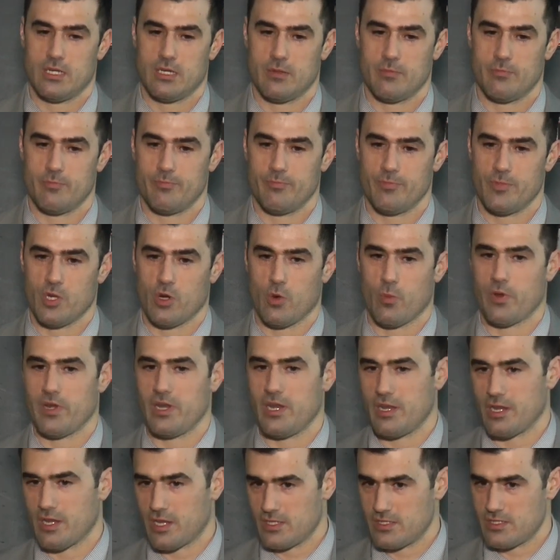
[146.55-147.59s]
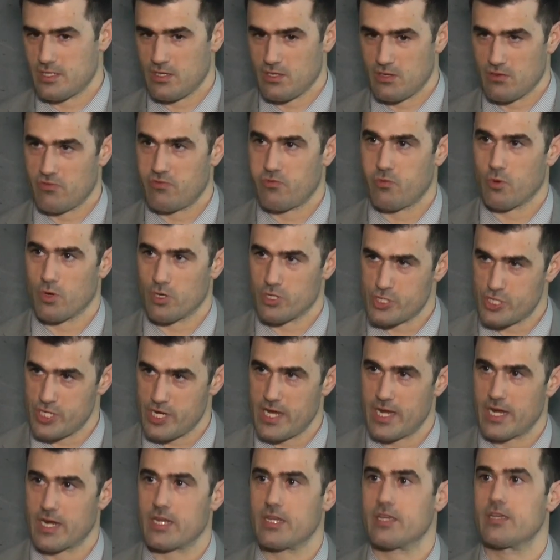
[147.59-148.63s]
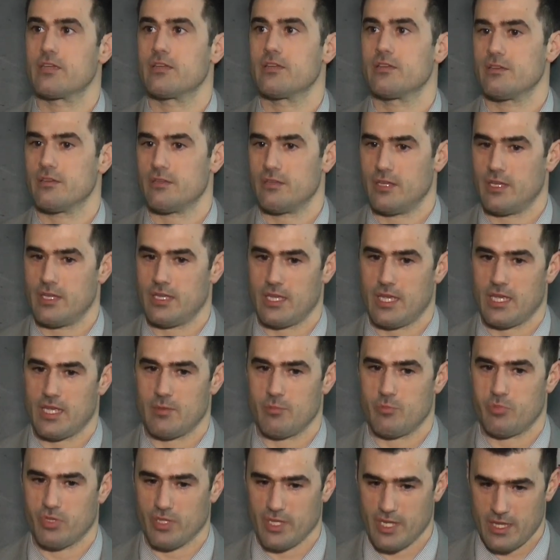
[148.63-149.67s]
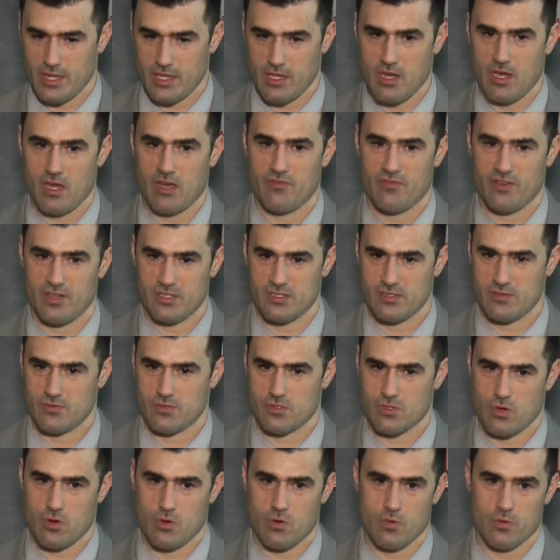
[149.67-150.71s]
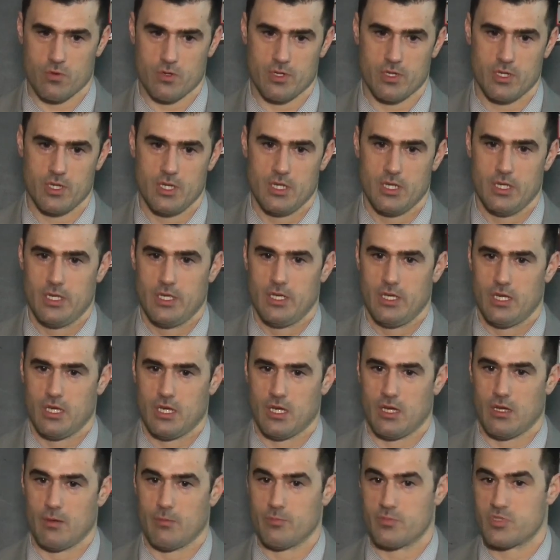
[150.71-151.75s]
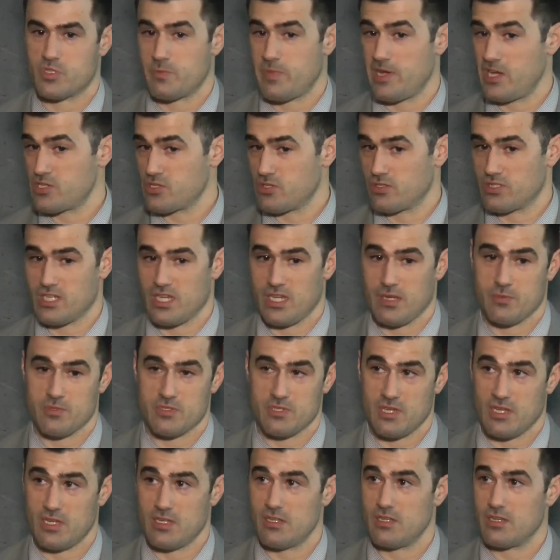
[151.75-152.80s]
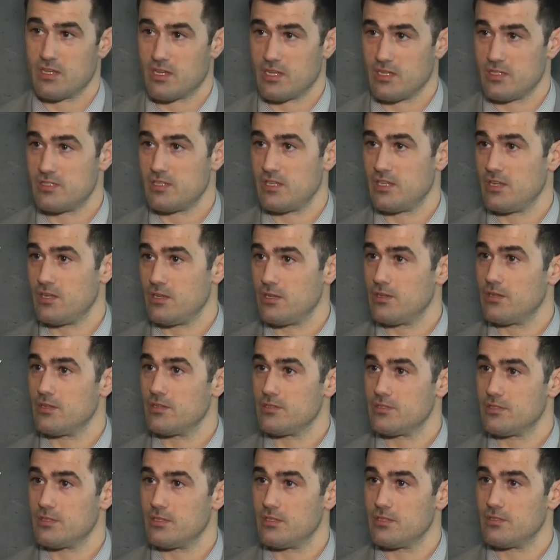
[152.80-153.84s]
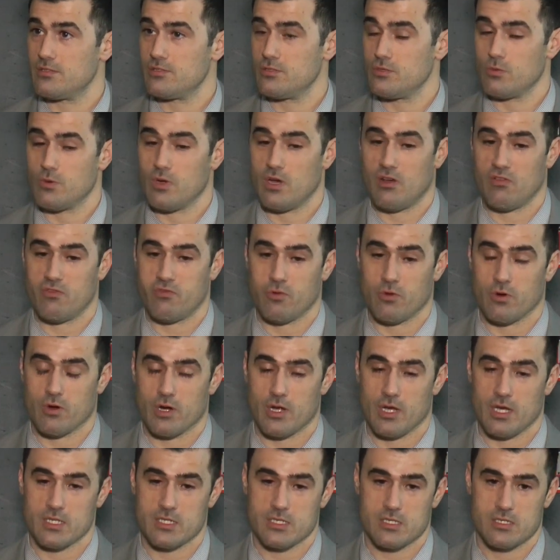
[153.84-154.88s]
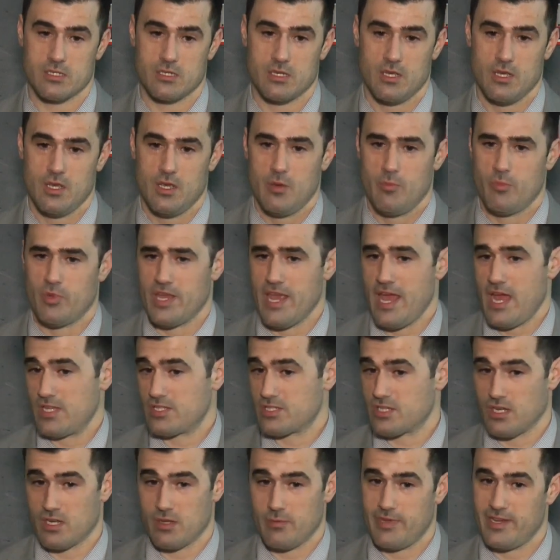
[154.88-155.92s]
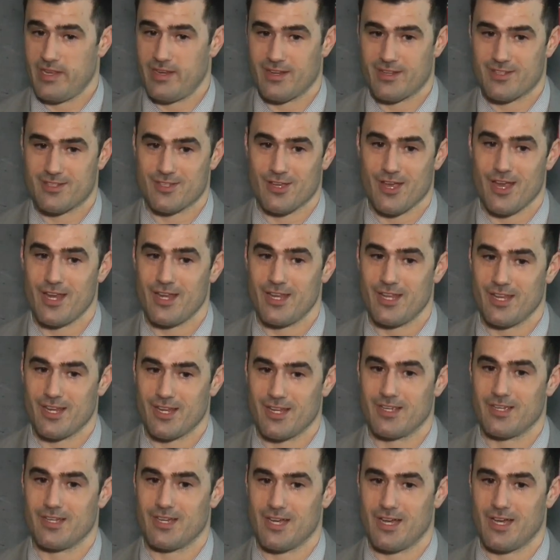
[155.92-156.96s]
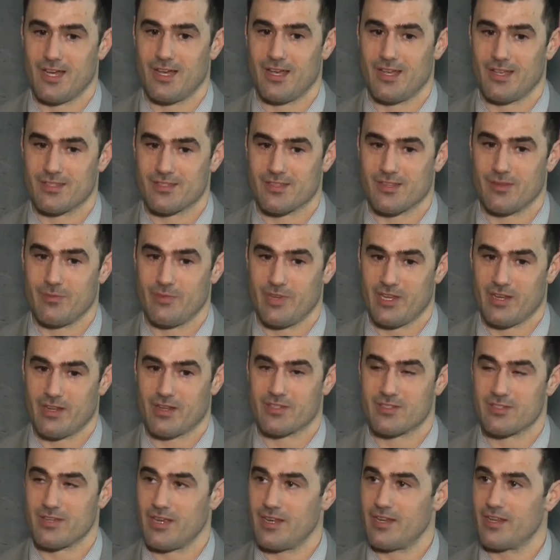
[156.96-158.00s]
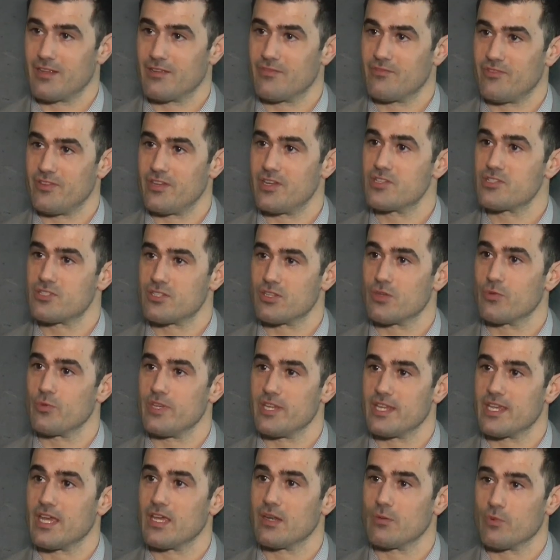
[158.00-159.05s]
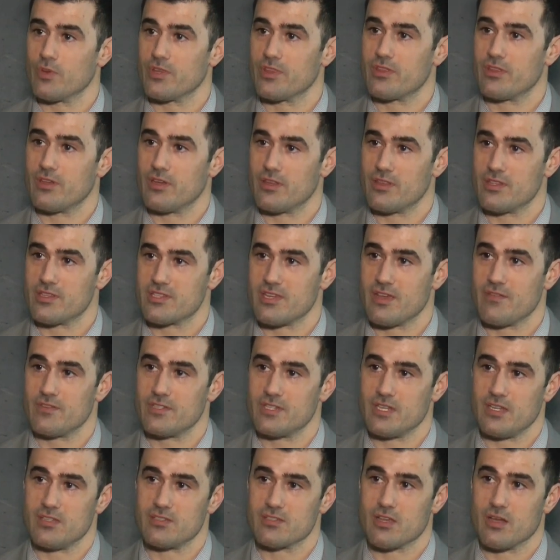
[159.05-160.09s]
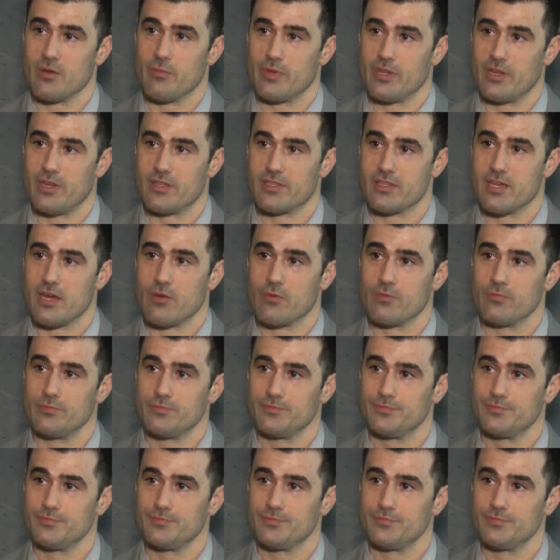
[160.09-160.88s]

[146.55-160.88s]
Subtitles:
You know, we need to continue to forecheck and play in the offensive zone. Special teams need to continue to do well for us. But yeah, it's going to be an exciting finish to the weekend with the 17s coming into town.